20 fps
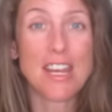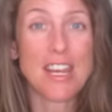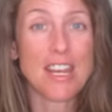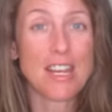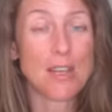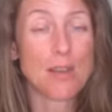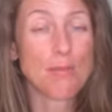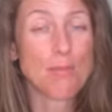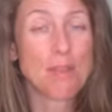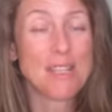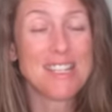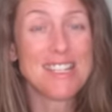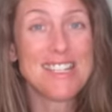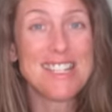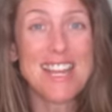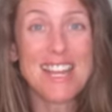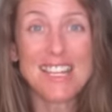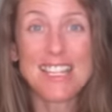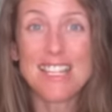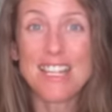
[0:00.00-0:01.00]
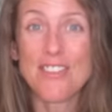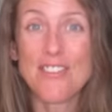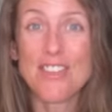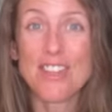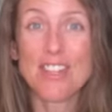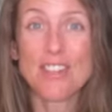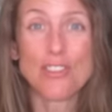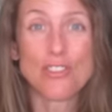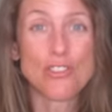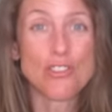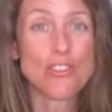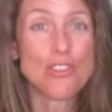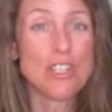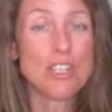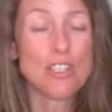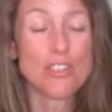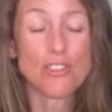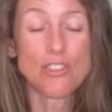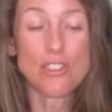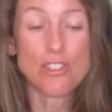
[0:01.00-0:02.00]
It can be addictive.
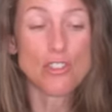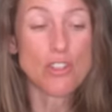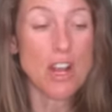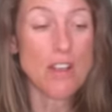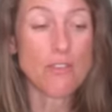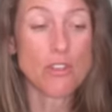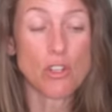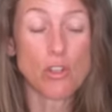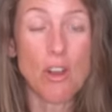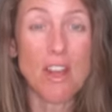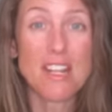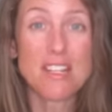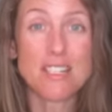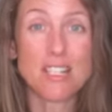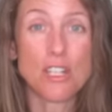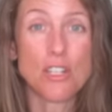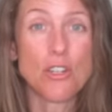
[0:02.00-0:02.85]
It'll just drive you crazy.